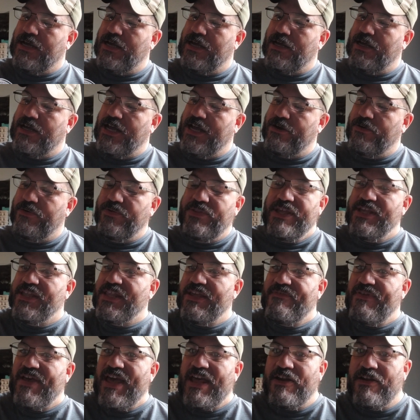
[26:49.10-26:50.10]
I don't think
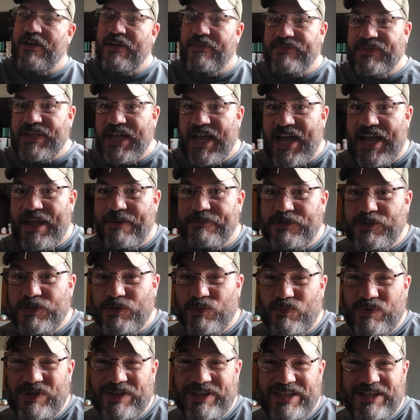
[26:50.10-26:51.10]
they've had enough time to
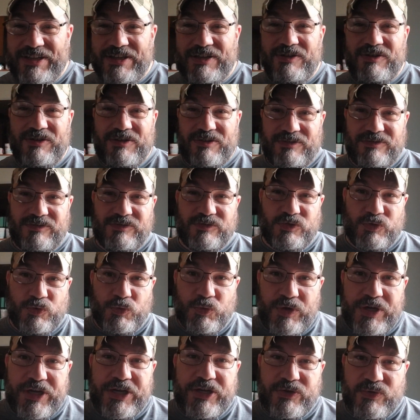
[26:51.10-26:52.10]
really
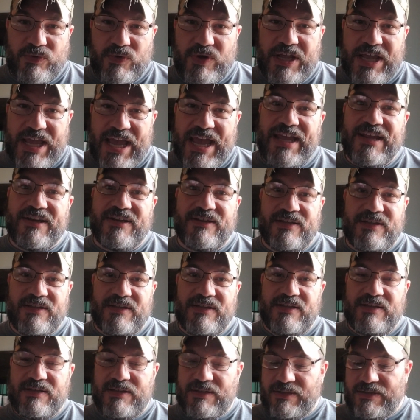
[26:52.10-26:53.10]
recreate
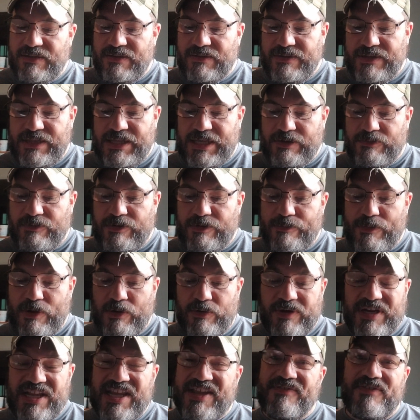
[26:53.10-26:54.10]
the
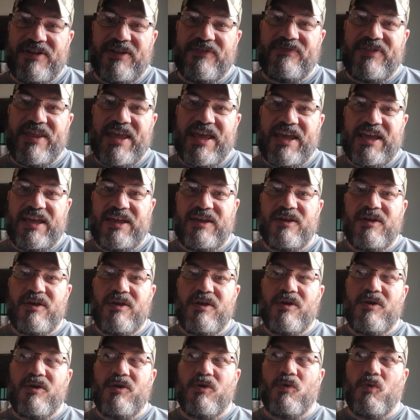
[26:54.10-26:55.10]
remote, even if they
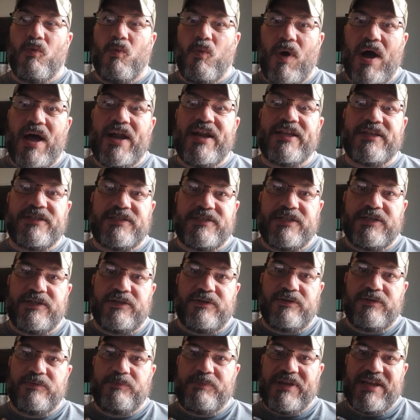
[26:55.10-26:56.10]
wanted
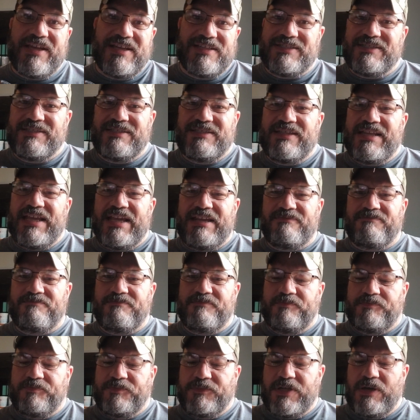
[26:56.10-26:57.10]
to, because they
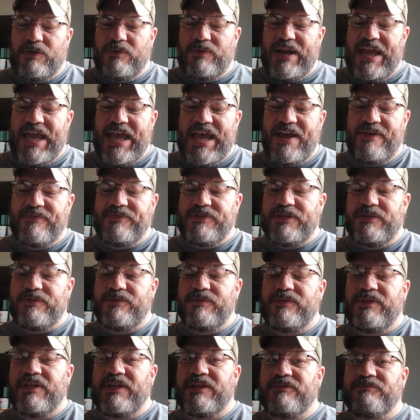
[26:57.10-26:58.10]
don't have
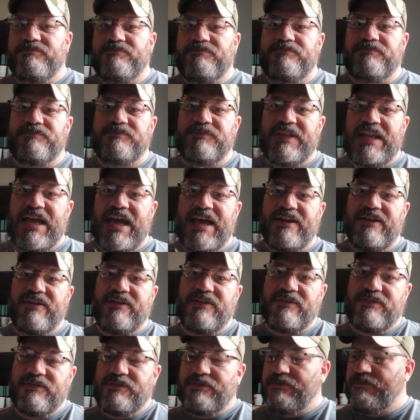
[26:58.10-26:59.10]
to. They're not
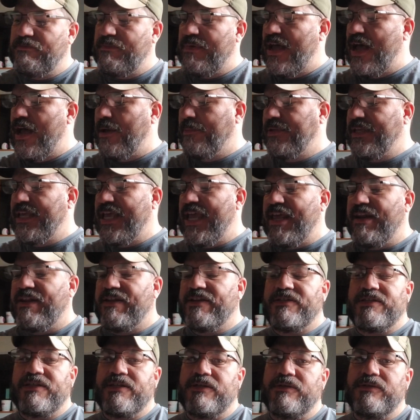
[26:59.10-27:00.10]

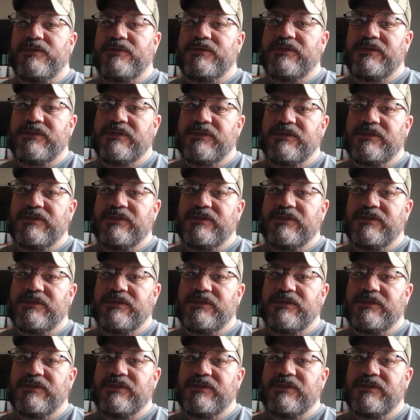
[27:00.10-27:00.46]
obligated to.